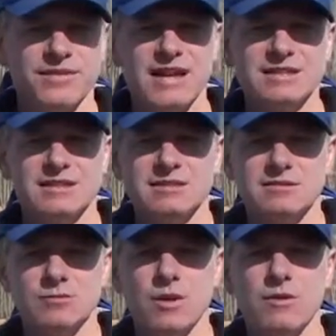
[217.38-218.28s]
that's
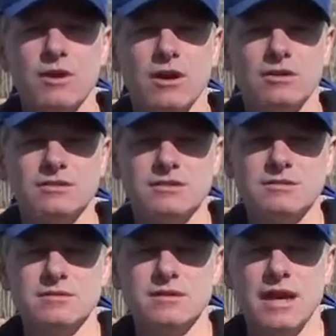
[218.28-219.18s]
what we call
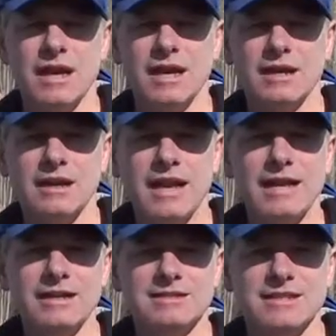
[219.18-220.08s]

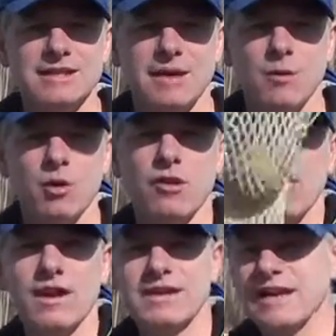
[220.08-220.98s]
egg in a teacup, or they're
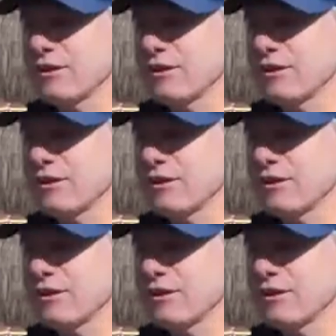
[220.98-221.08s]
running